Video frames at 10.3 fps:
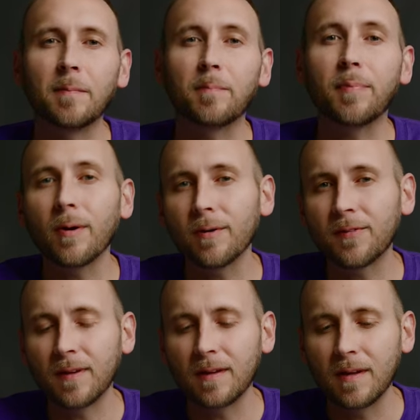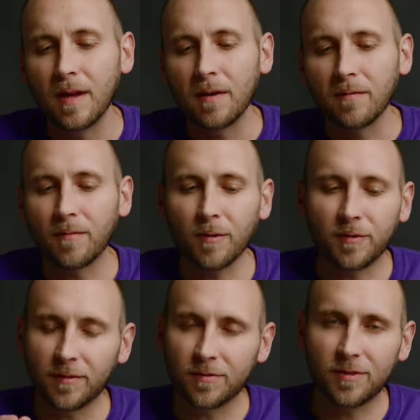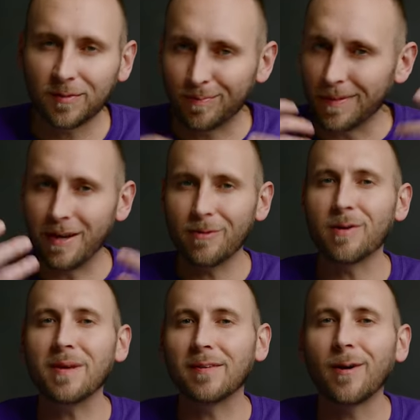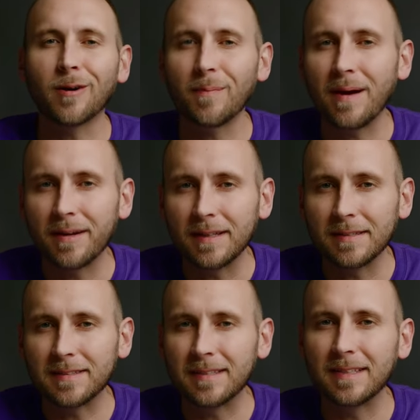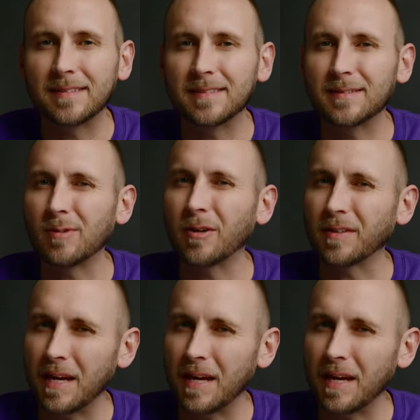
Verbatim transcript: in person versus just hearing me talk about it, since on